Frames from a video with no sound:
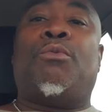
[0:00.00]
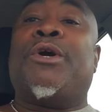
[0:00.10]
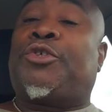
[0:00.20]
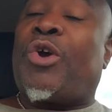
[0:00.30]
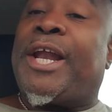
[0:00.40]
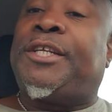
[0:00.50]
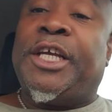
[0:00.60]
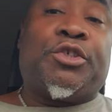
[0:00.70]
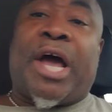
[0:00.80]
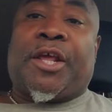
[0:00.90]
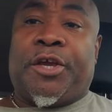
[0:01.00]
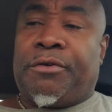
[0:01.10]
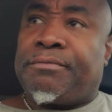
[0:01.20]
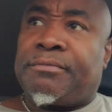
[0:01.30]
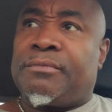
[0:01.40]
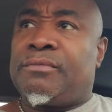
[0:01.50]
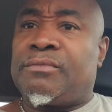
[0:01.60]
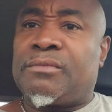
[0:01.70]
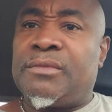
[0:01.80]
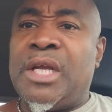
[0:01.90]
will try to teach you how to hear.
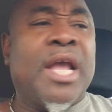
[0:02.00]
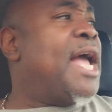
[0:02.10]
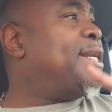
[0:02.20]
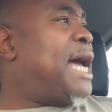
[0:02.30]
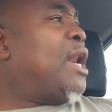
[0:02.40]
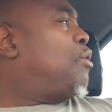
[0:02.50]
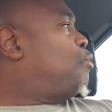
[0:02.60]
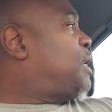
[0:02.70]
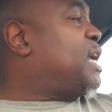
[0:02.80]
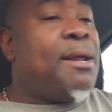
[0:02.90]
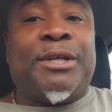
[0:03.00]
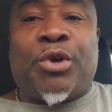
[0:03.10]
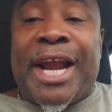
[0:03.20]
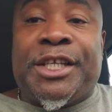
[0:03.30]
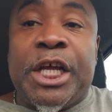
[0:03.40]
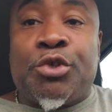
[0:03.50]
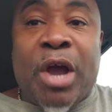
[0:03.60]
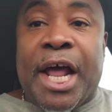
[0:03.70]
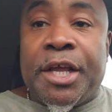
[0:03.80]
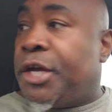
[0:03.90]
And not only will the enemy try to teach you
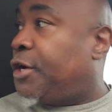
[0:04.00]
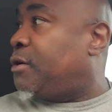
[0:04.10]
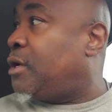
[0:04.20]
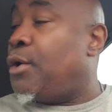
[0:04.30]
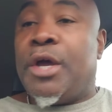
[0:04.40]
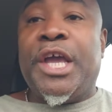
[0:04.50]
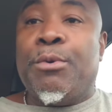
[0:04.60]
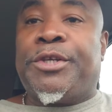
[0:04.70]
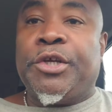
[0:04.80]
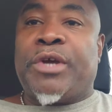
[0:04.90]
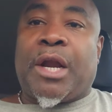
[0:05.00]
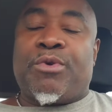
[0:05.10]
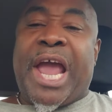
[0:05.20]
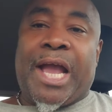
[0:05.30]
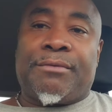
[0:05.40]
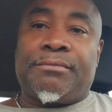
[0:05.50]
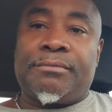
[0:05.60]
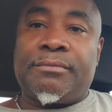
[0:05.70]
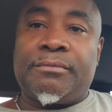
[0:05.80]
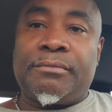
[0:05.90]
how to hear, he will teach you how to react.
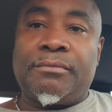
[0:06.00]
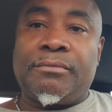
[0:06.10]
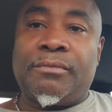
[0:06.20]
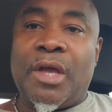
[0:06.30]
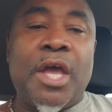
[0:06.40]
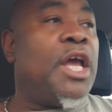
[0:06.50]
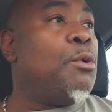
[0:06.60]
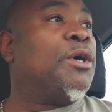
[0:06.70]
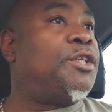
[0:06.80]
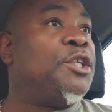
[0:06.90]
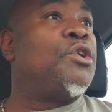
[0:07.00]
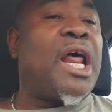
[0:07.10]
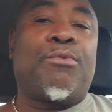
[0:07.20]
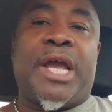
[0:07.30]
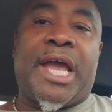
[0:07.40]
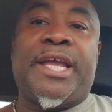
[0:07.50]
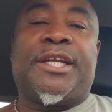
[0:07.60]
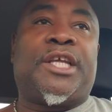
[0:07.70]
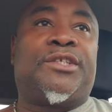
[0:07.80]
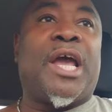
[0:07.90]
He will teach you how to react. He'll
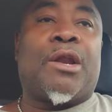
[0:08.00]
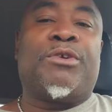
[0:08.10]
teach you how to